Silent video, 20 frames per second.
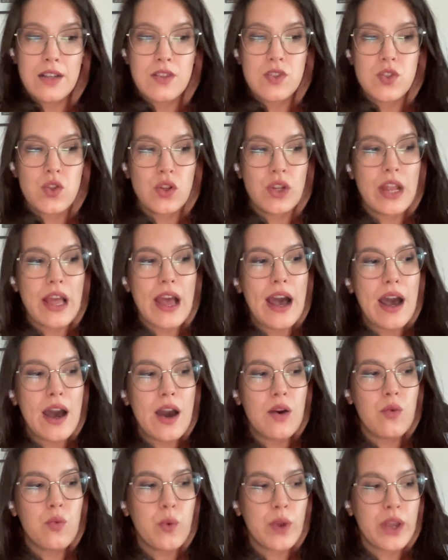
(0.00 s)
So
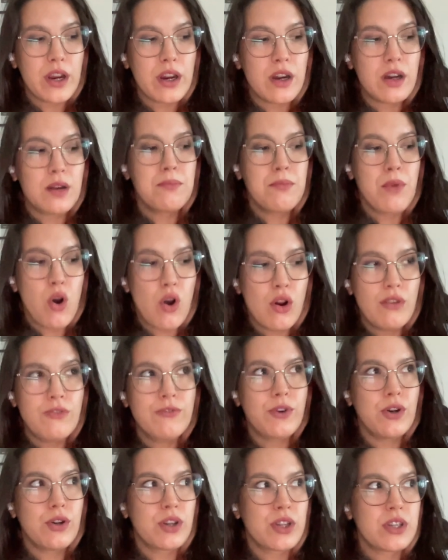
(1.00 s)
now we're more
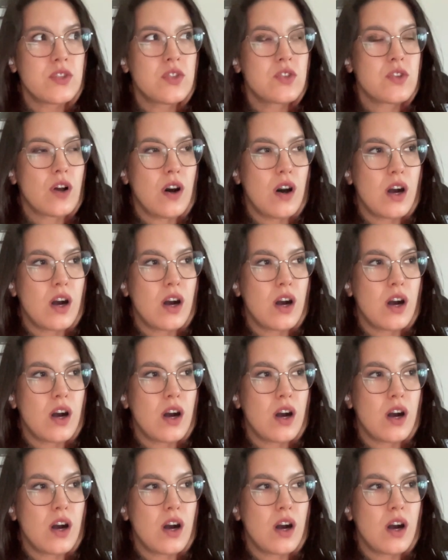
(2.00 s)
focused